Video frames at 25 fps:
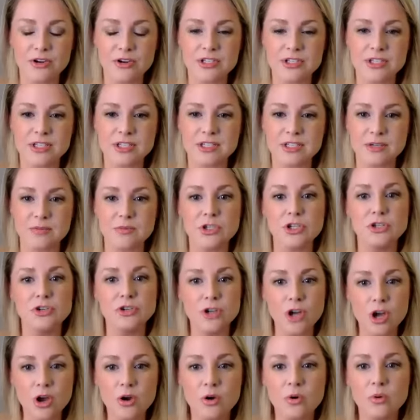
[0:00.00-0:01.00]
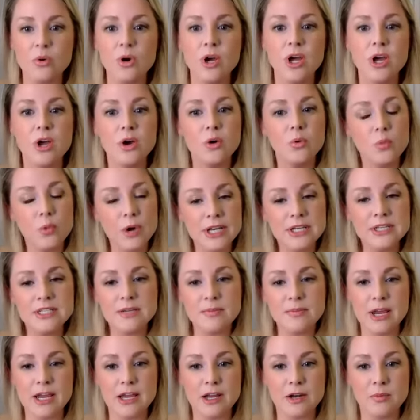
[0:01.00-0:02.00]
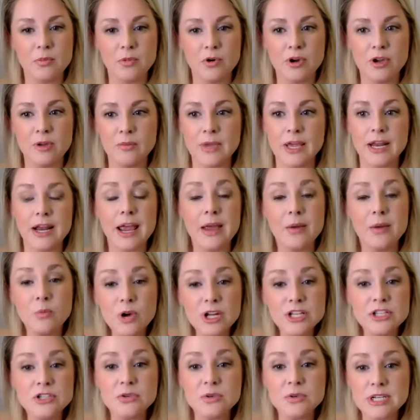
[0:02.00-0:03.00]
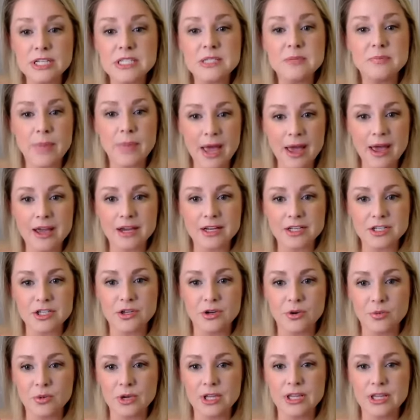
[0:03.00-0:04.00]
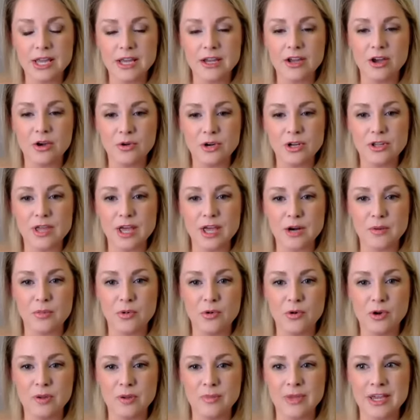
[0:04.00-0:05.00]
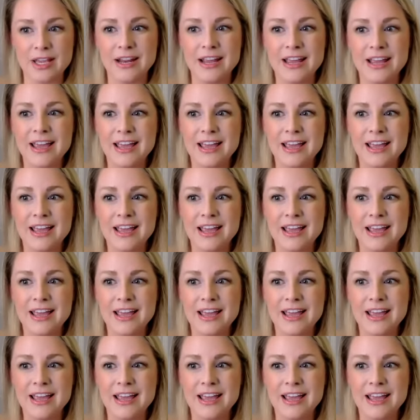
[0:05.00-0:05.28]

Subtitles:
system, to know when to make an appointment and what to expect, when they go to that appointment.